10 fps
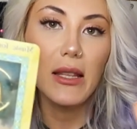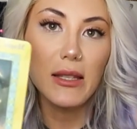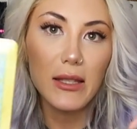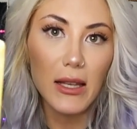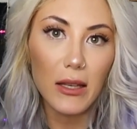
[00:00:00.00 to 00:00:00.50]

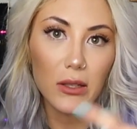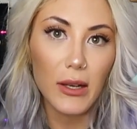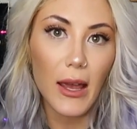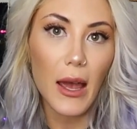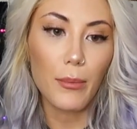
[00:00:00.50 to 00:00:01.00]
this is saying it's
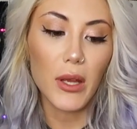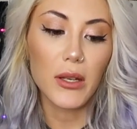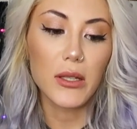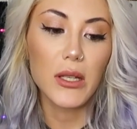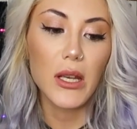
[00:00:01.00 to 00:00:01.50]
gonna
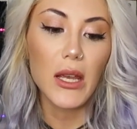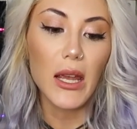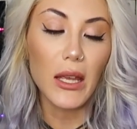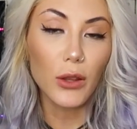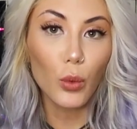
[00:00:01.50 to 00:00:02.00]
happen
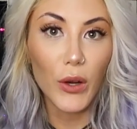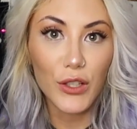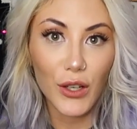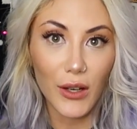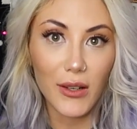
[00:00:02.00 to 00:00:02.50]
in the
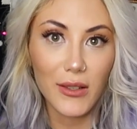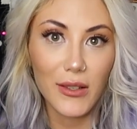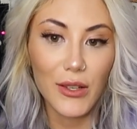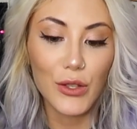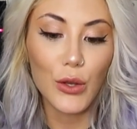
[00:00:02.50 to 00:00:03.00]
winter
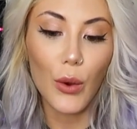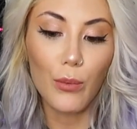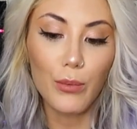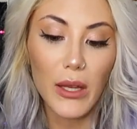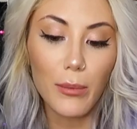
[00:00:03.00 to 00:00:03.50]
so
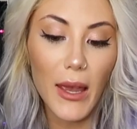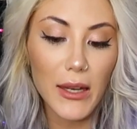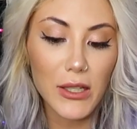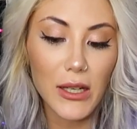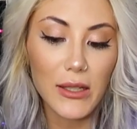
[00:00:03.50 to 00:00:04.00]
be
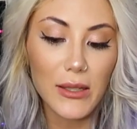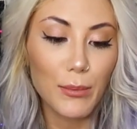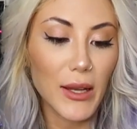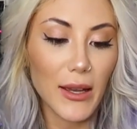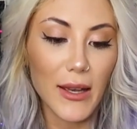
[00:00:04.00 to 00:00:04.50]
patient
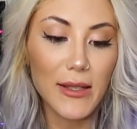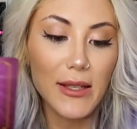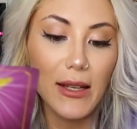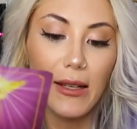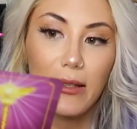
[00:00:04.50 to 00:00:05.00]

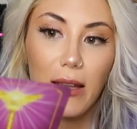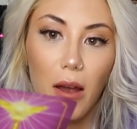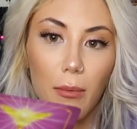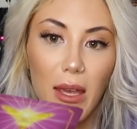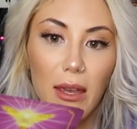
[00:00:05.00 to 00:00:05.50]
because it is
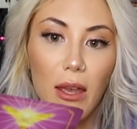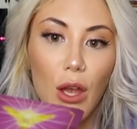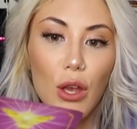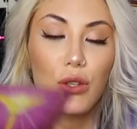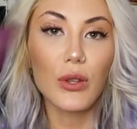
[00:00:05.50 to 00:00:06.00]
coming.
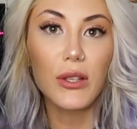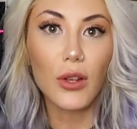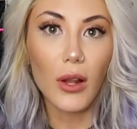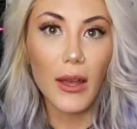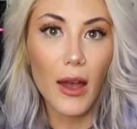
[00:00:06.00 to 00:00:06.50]
So that's
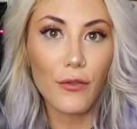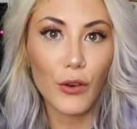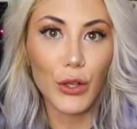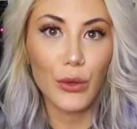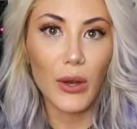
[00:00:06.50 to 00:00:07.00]
all I have
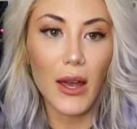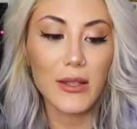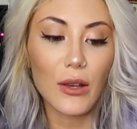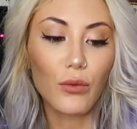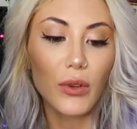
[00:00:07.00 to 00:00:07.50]
for you
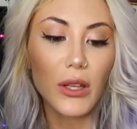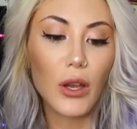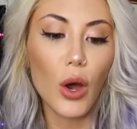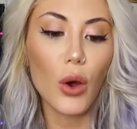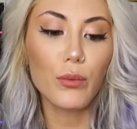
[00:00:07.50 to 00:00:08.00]
guys. I really
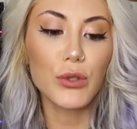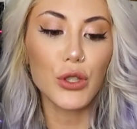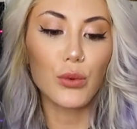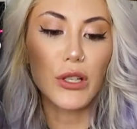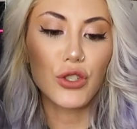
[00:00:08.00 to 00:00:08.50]
hoped
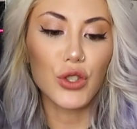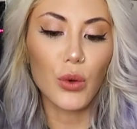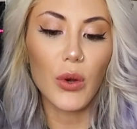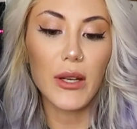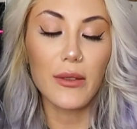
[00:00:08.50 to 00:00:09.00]
you
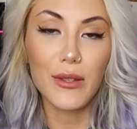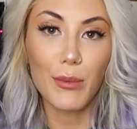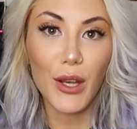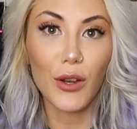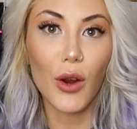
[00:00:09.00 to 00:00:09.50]
enjoyed this
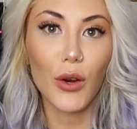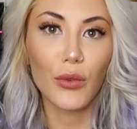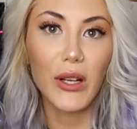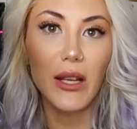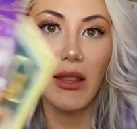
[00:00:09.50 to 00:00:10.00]
pick a card
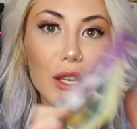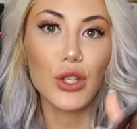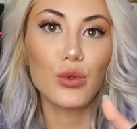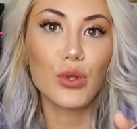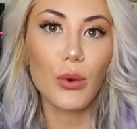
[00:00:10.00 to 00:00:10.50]
reading.
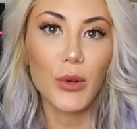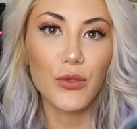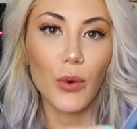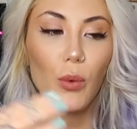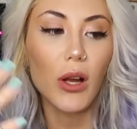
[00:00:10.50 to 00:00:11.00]
Thank you so much
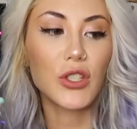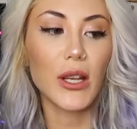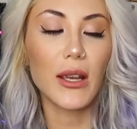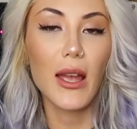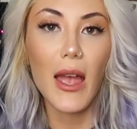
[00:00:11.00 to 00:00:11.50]
for
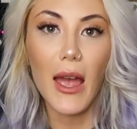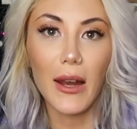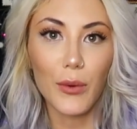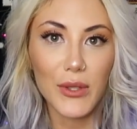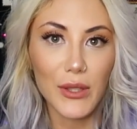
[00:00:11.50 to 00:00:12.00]
watching
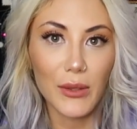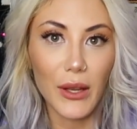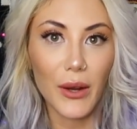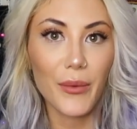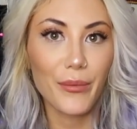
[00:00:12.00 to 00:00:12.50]
and I will see you
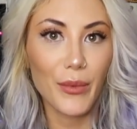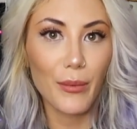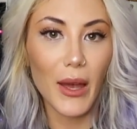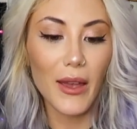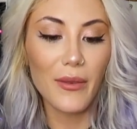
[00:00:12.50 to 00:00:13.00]
later.
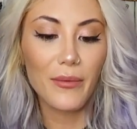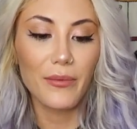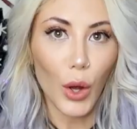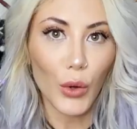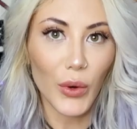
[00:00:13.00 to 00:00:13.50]
Bye.
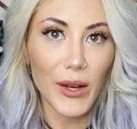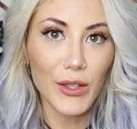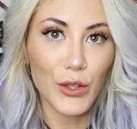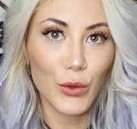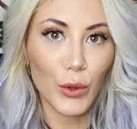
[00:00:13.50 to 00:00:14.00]
All
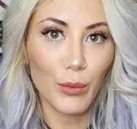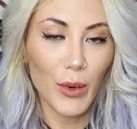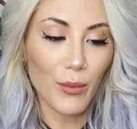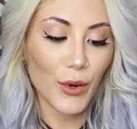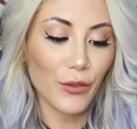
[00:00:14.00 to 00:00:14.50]
right, group
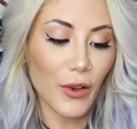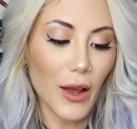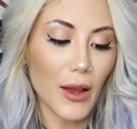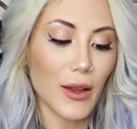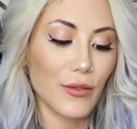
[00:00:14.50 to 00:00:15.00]
number
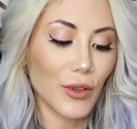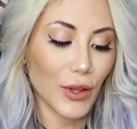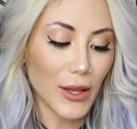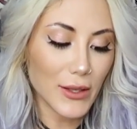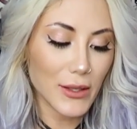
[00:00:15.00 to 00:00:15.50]
five.
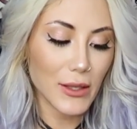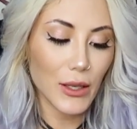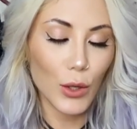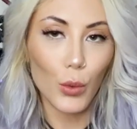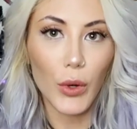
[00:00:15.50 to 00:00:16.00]
Let's
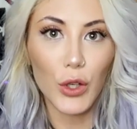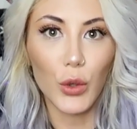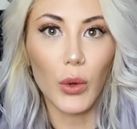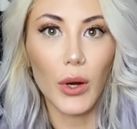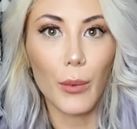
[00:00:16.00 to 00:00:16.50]
see what
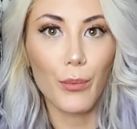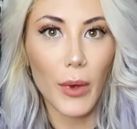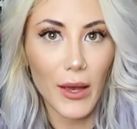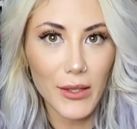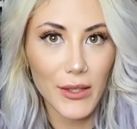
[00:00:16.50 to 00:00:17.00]
your
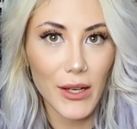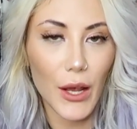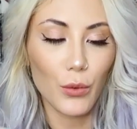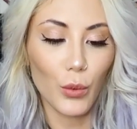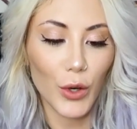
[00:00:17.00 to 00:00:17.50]
best
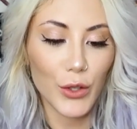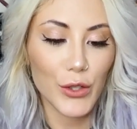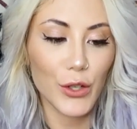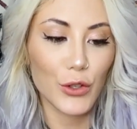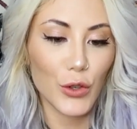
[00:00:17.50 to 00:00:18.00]
and
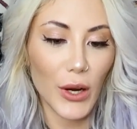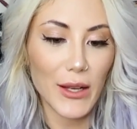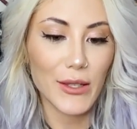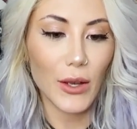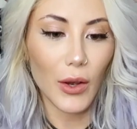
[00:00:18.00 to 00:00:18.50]
worst
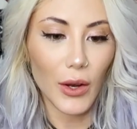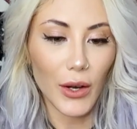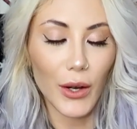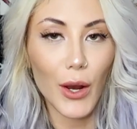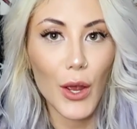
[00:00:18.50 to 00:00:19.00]
traits
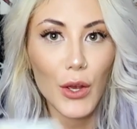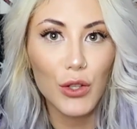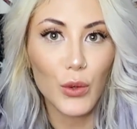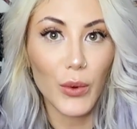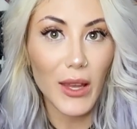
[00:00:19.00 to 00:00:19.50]
are.
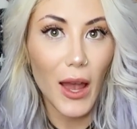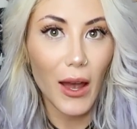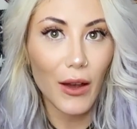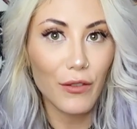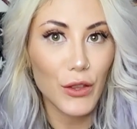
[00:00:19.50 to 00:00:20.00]
So we
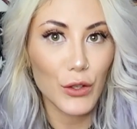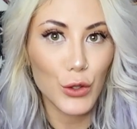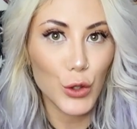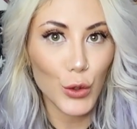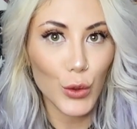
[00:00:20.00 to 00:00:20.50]
have the
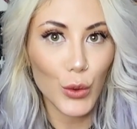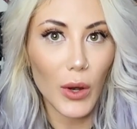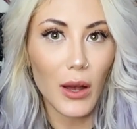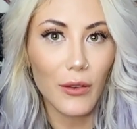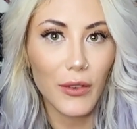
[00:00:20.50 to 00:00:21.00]
Two
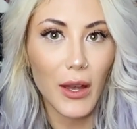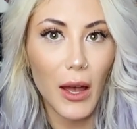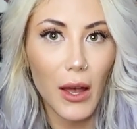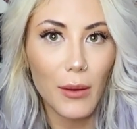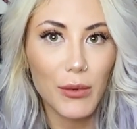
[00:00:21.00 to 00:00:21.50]
of
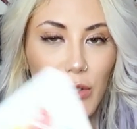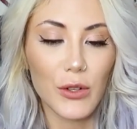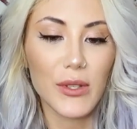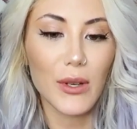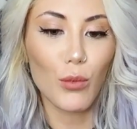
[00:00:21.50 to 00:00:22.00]
Cups. You're
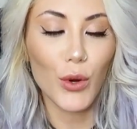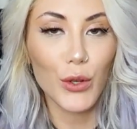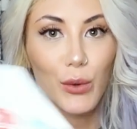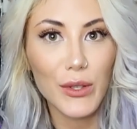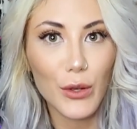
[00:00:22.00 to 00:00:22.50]
someone
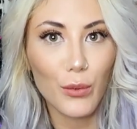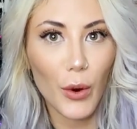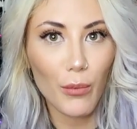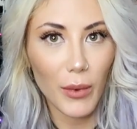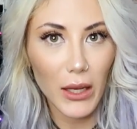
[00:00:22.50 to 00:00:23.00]
who is a
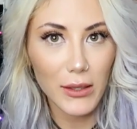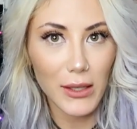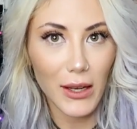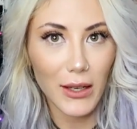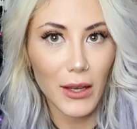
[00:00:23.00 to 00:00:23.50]

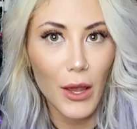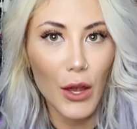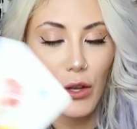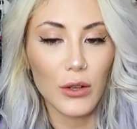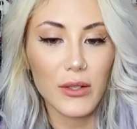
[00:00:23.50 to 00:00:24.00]
romantic.
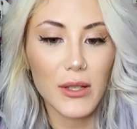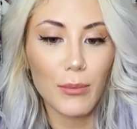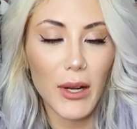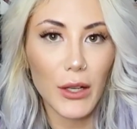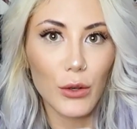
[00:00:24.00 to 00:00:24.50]
You're
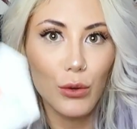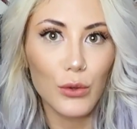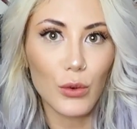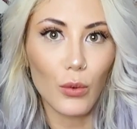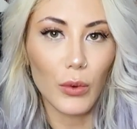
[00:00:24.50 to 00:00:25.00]
somebody
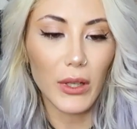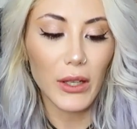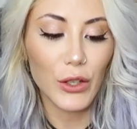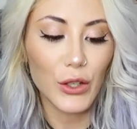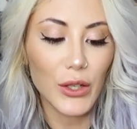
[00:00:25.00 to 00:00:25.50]
who's
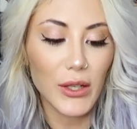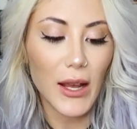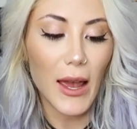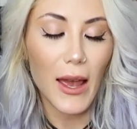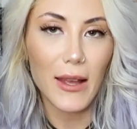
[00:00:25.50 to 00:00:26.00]
really good
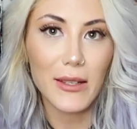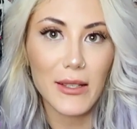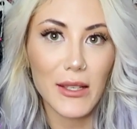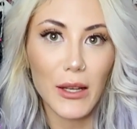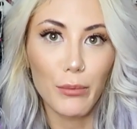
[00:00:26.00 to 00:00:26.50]
at
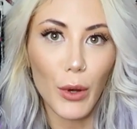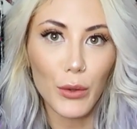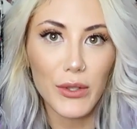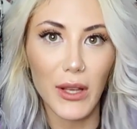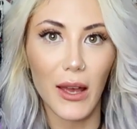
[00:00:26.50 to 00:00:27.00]
seeing
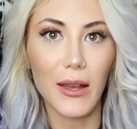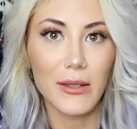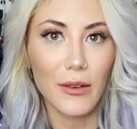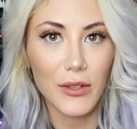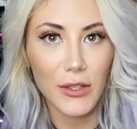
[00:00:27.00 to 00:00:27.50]
both sides
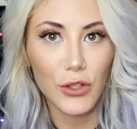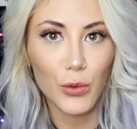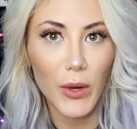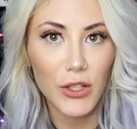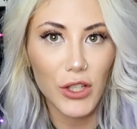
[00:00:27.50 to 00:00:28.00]
of a
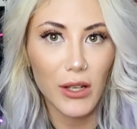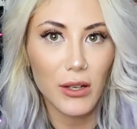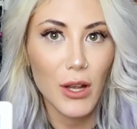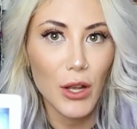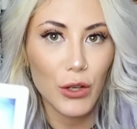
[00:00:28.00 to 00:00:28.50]
situation.
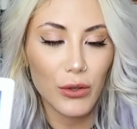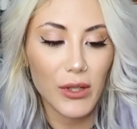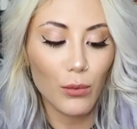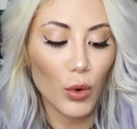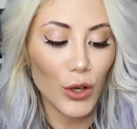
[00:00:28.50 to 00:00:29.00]
You're
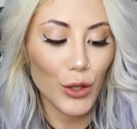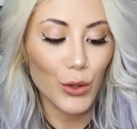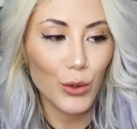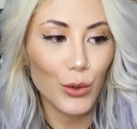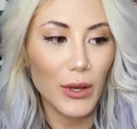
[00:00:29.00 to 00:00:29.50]
someone
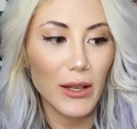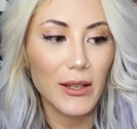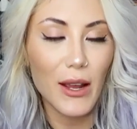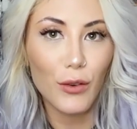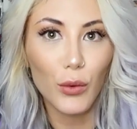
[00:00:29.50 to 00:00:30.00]
who
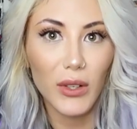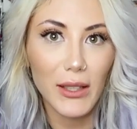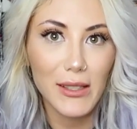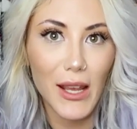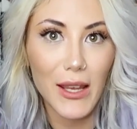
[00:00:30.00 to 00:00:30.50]
never
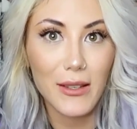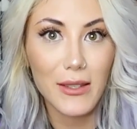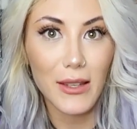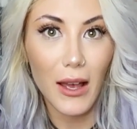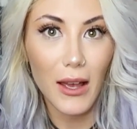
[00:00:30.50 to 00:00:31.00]
really takes
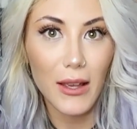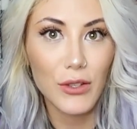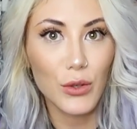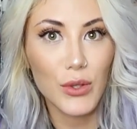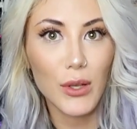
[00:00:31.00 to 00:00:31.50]

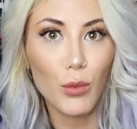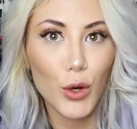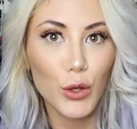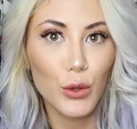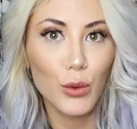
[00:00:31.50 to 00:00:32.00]
sides. You're
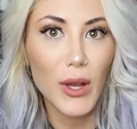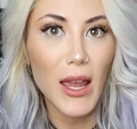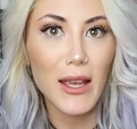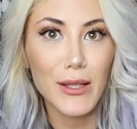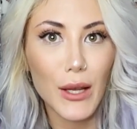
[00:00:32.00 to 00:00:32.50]
someone who
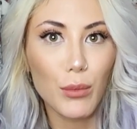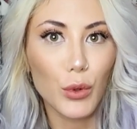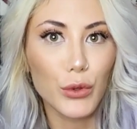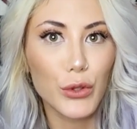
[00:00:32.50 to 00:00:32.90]
is able